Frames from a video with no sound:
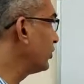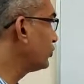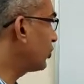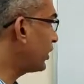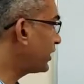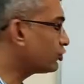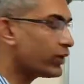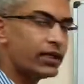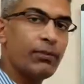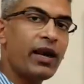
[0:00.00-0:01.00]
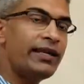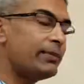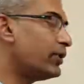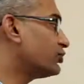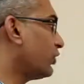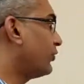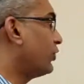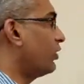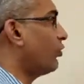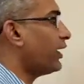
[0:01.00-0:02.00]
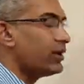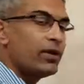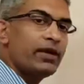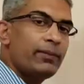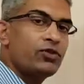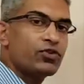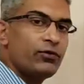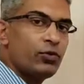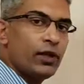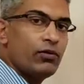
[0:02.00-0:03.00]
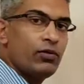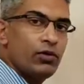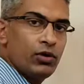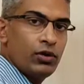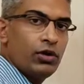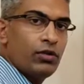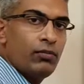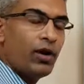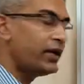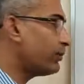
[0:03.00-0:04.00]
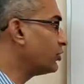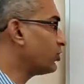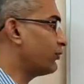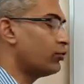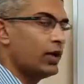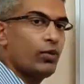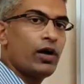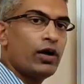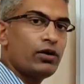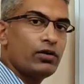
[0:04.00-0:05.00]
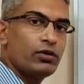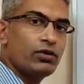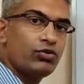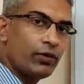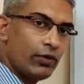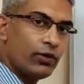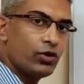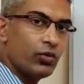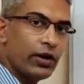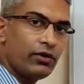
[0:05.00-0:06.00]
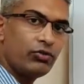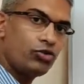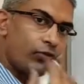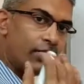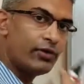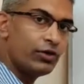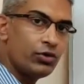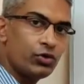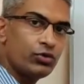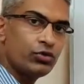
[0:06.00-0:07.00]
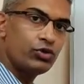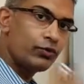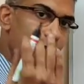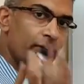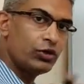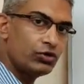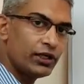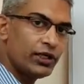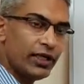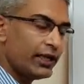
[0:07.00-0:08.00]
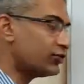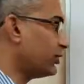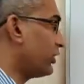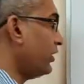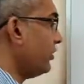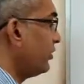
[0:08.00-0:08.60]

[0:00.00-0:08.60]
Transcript: So let us look at the multiples of 12. What are multiples of 12? Multiples of 12 are 12 into 1, 12 into 2, 12 into 3, etc.